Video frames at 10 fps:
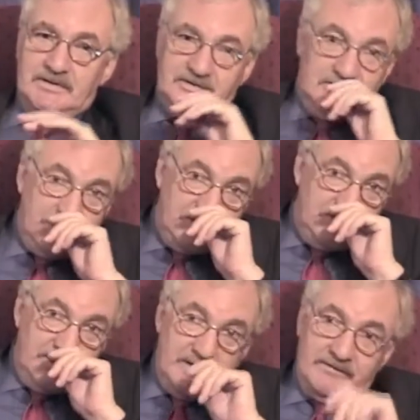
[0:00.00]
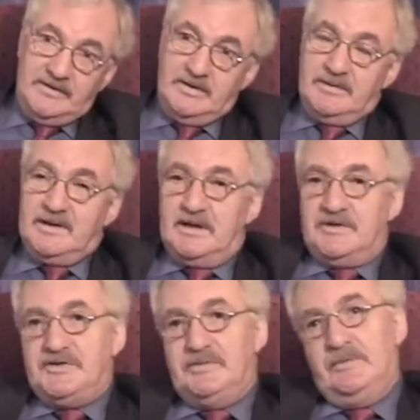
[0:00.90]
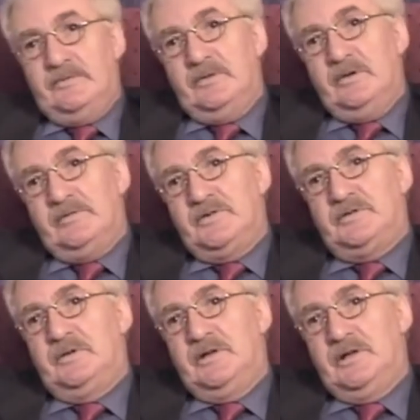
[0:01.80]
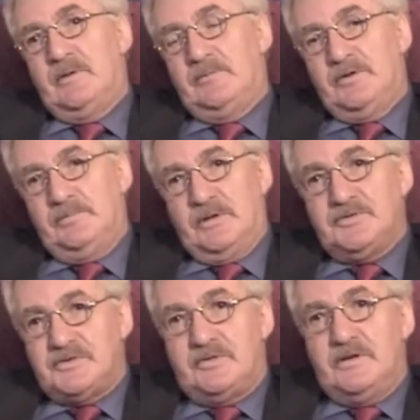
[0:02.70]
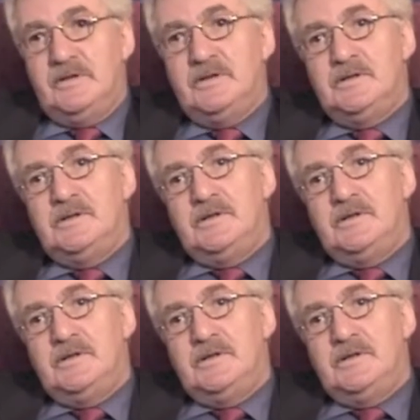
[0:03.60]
So by doing that video analysis before you ever try and come up with a pulse train,